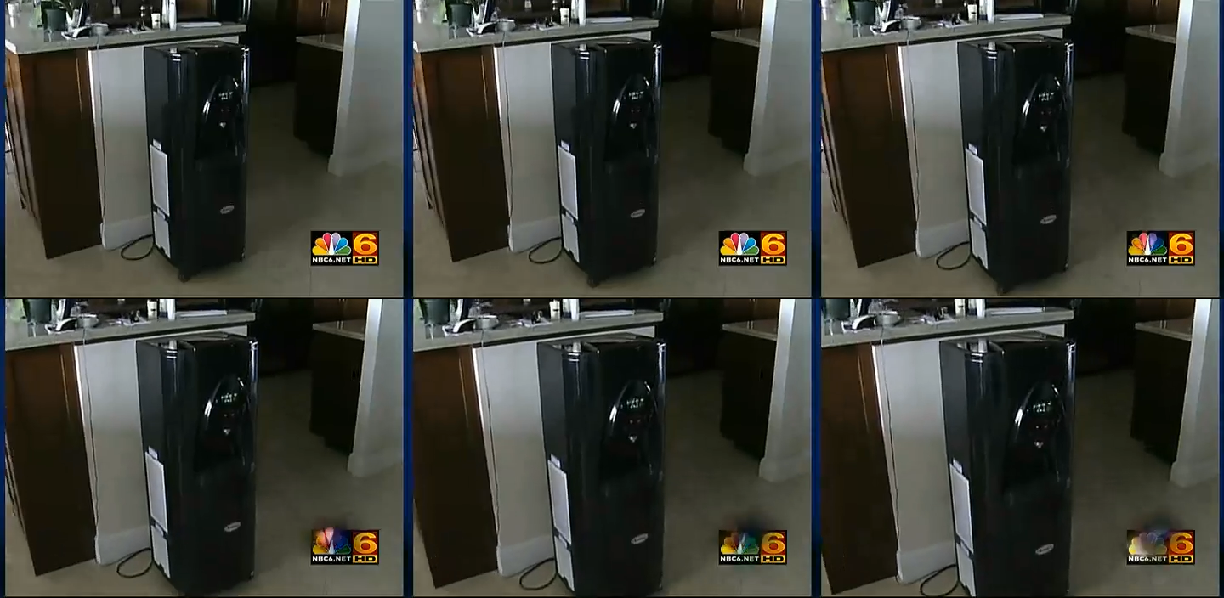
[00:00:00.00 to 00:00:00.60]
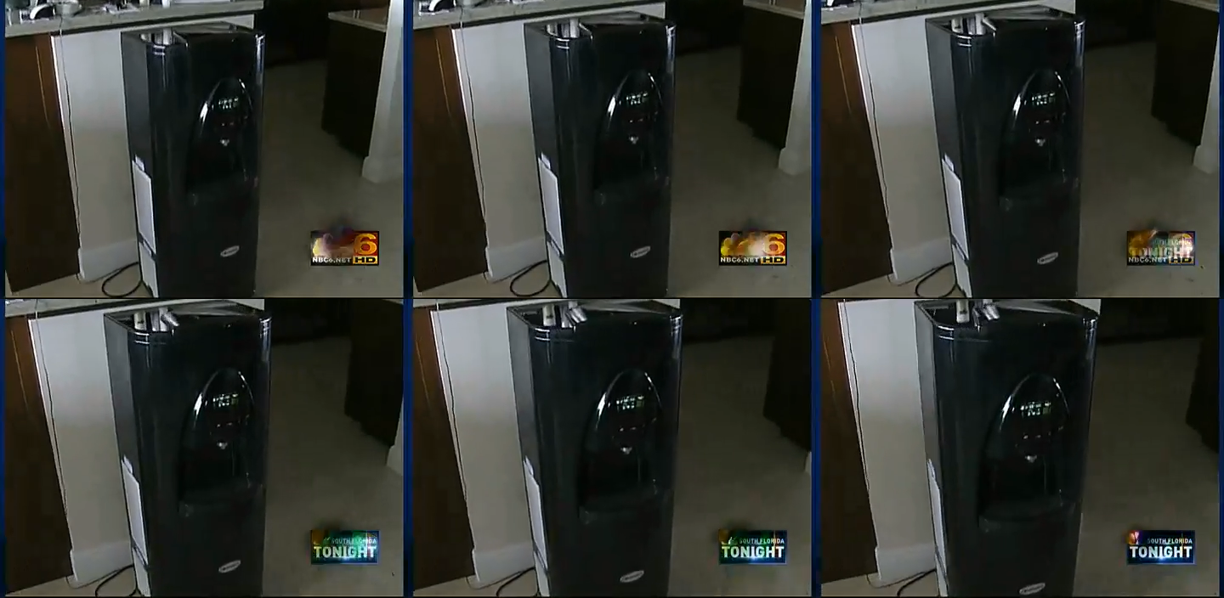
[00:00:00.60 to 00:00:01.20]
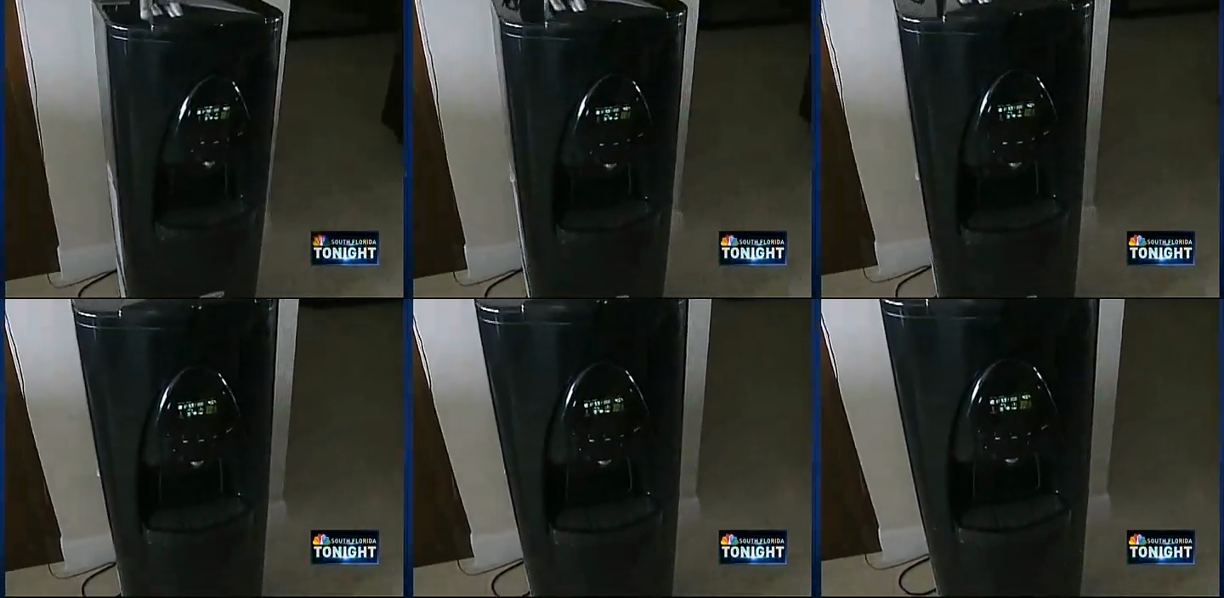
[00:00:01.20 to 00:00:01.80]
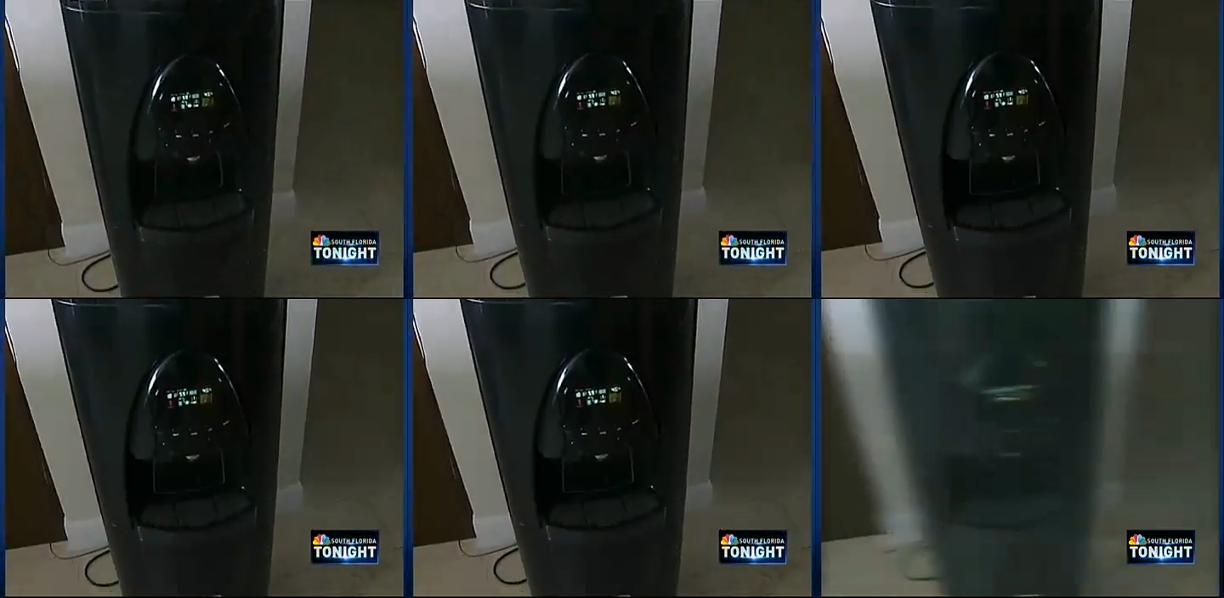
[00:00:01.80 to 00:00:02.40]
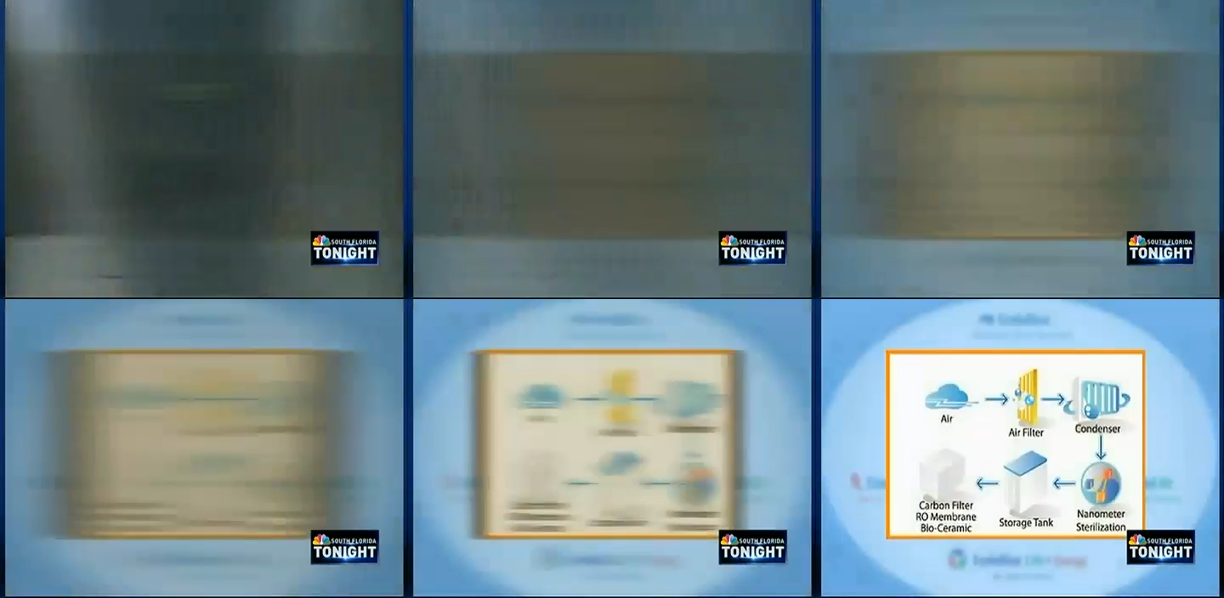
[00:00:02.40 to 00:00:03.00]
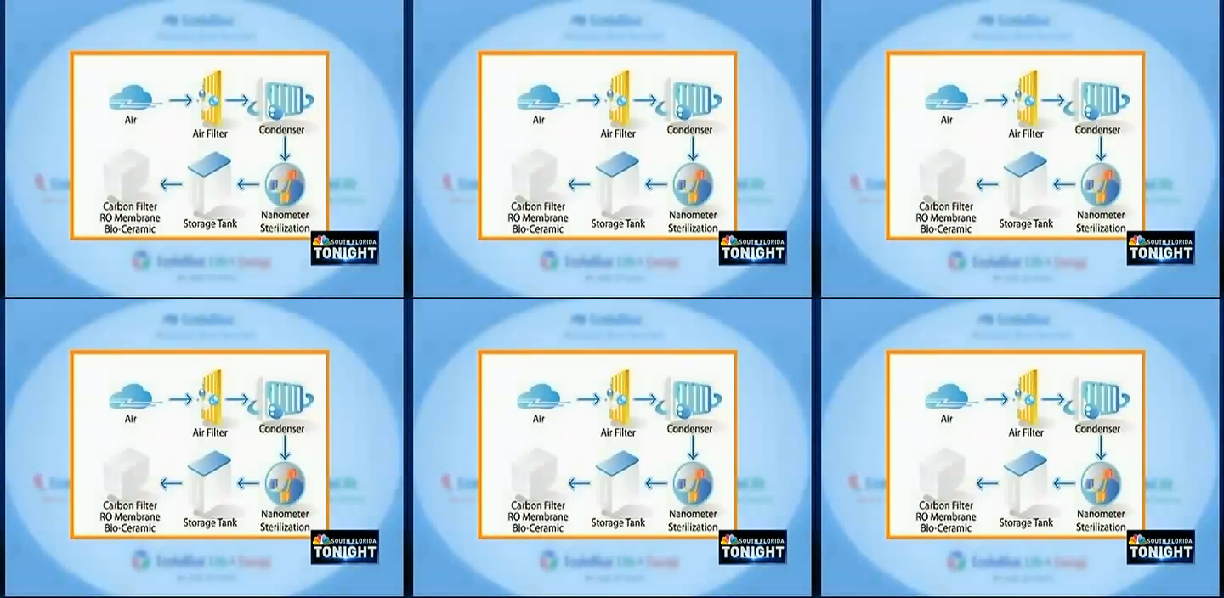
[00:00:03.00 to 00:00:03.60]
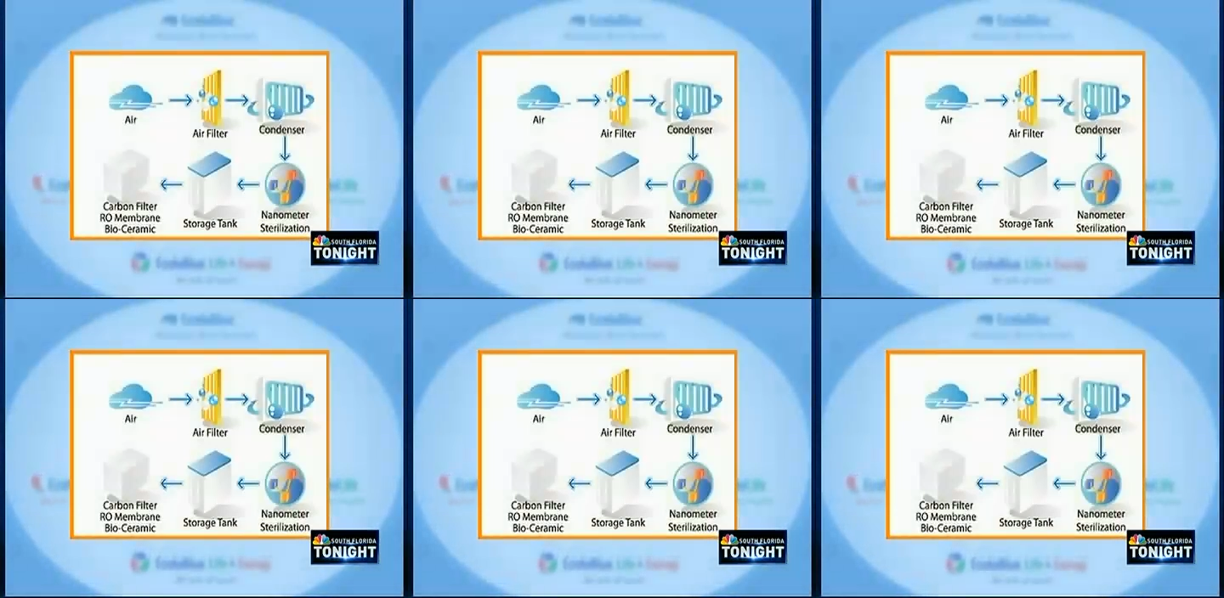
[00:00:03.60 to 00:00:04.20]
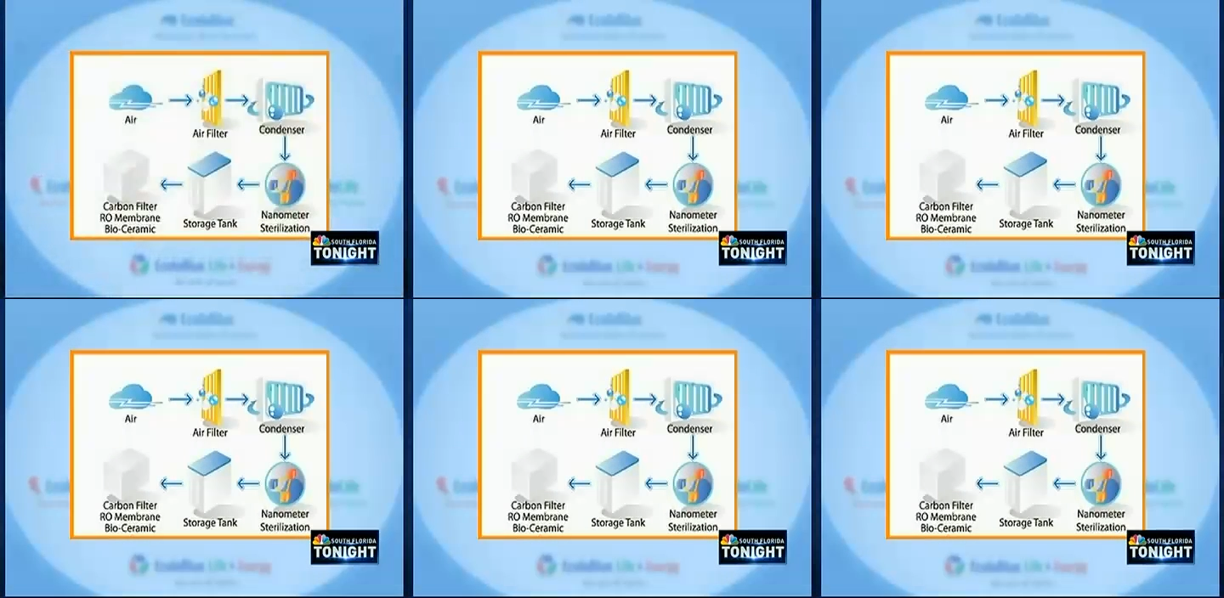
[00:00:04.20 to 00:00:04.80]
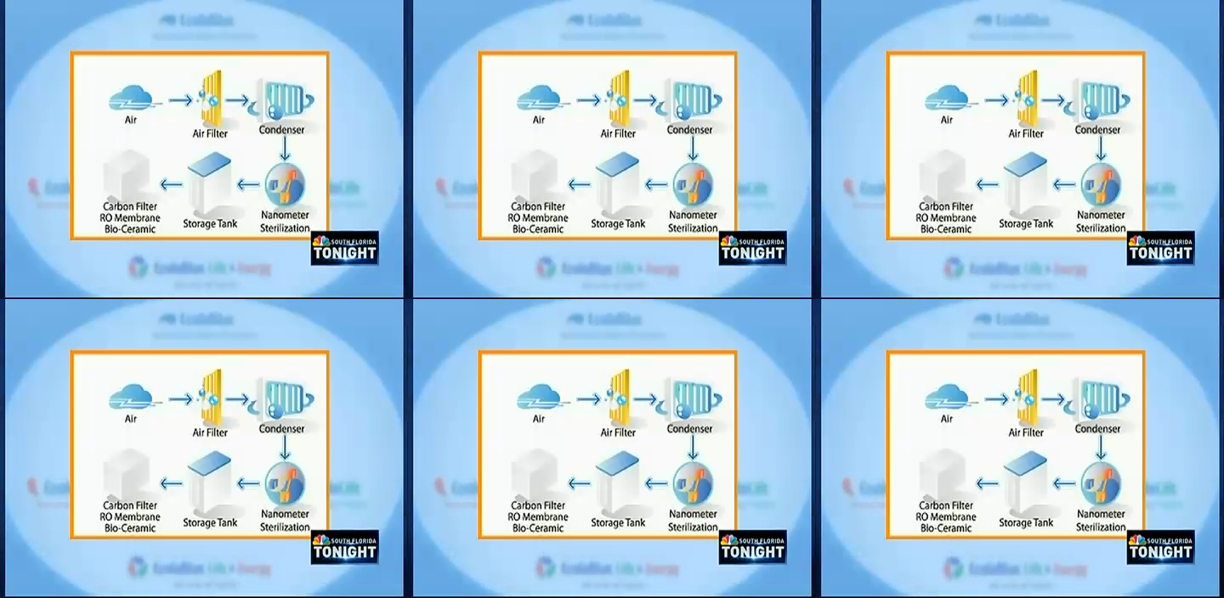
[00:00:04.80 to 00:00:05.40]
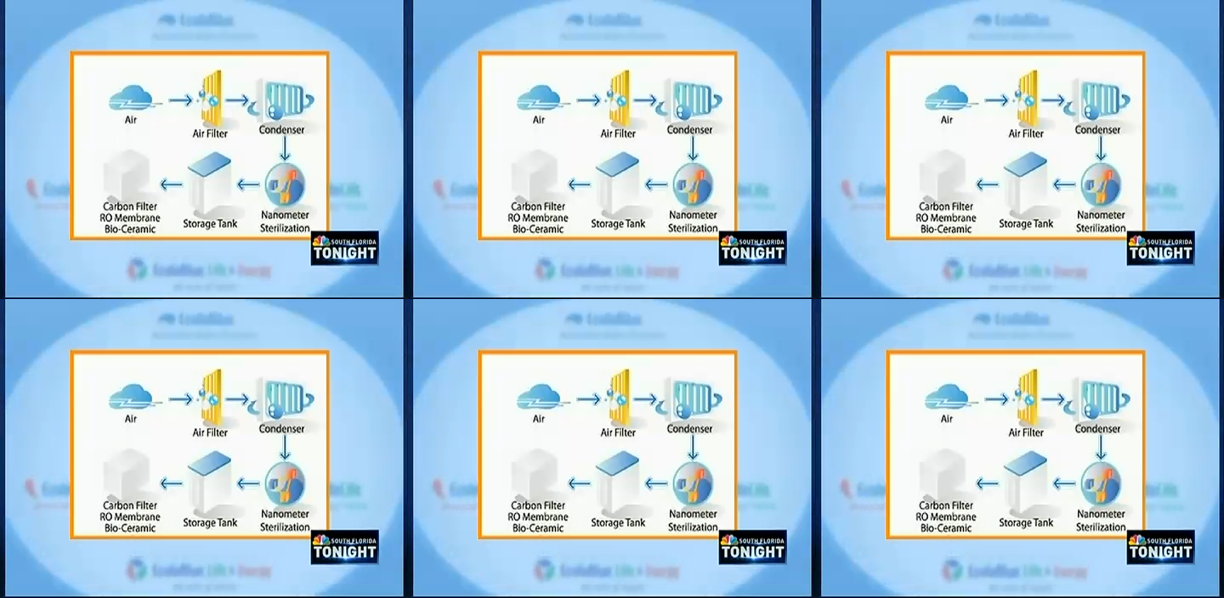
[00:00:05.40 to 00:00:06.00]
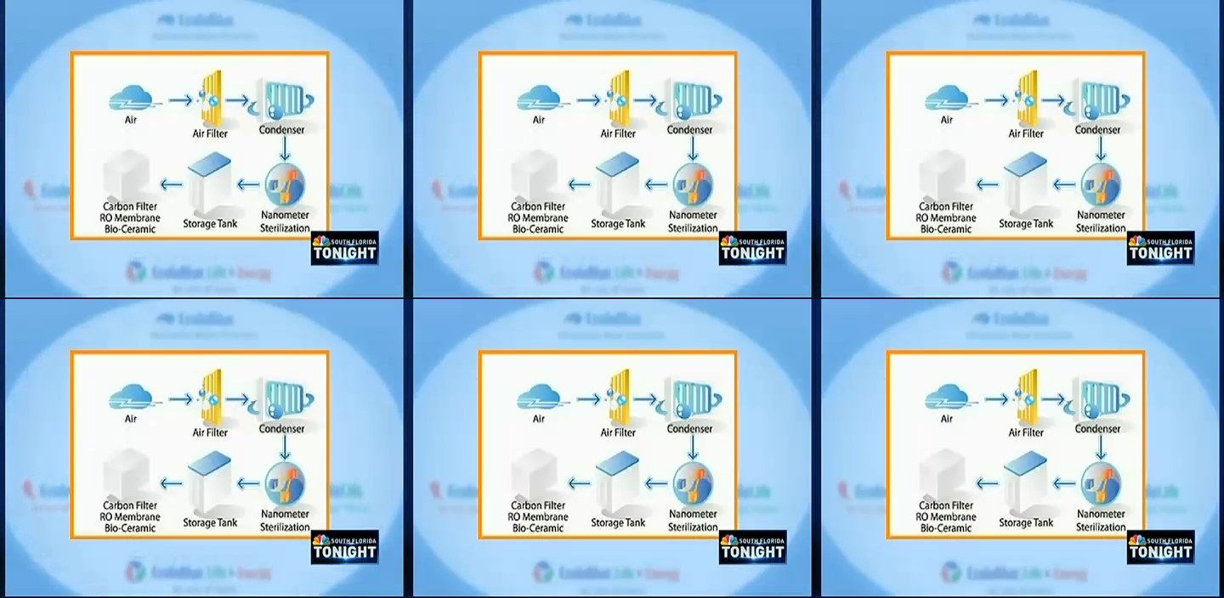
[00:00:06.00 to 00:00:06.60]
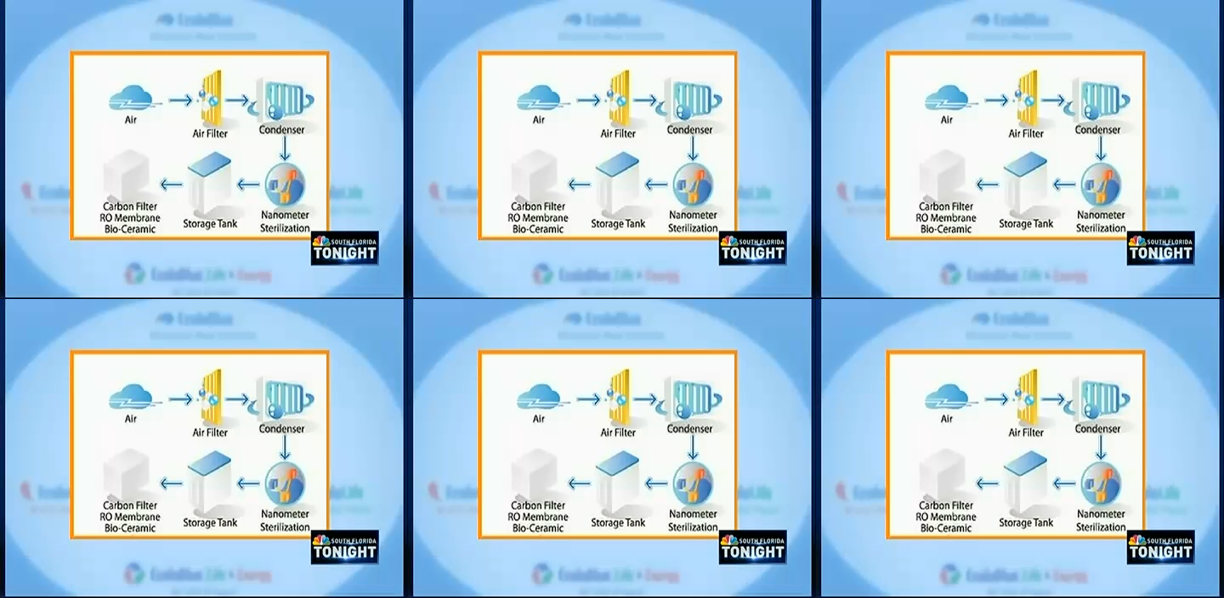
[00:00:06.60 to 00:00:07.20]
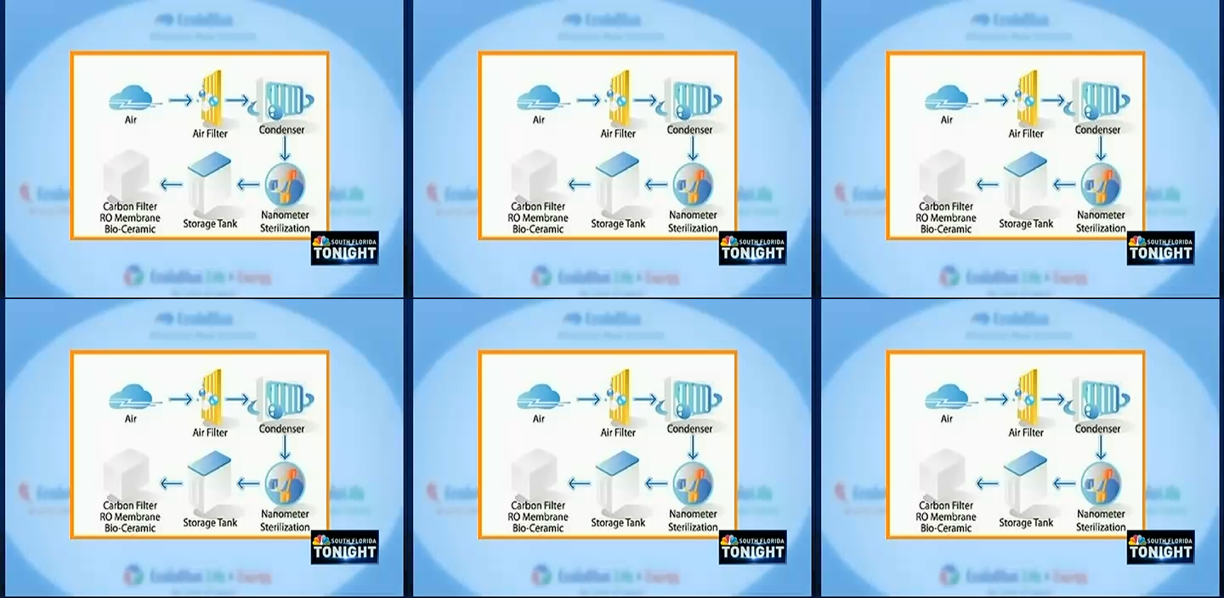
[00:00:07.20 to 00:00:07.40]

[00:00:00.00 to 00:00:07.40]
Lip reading: [unreadable: no face in view]